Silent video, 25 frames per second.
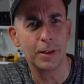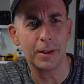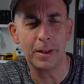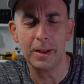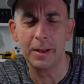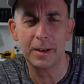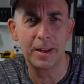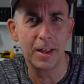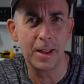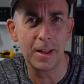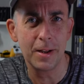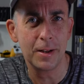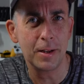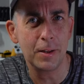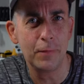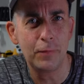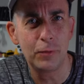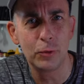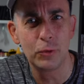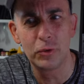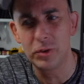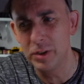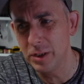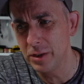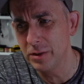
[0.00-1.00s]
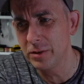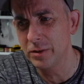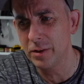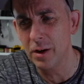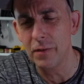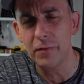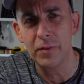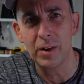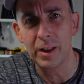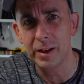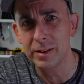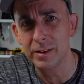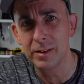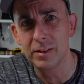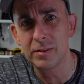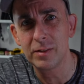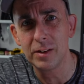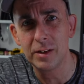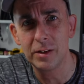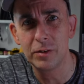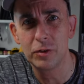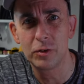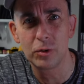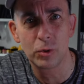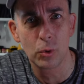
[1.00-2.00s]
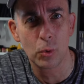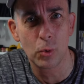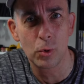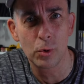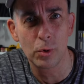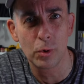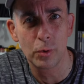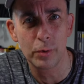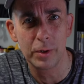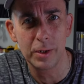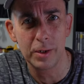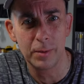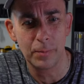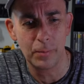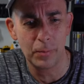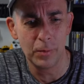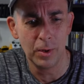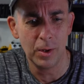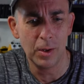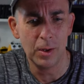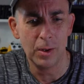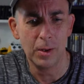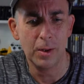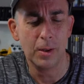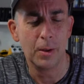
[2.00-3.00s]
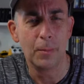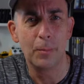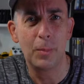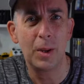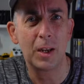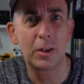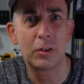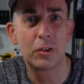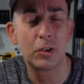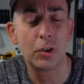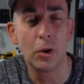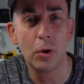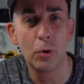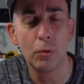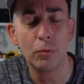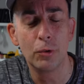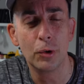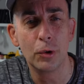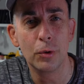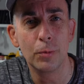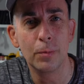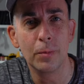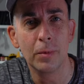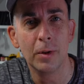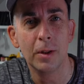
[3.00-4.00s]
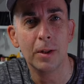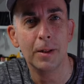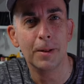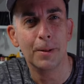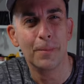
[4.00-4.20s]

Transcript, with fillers: Again, if you see stuff like this in a store or in a big showroom,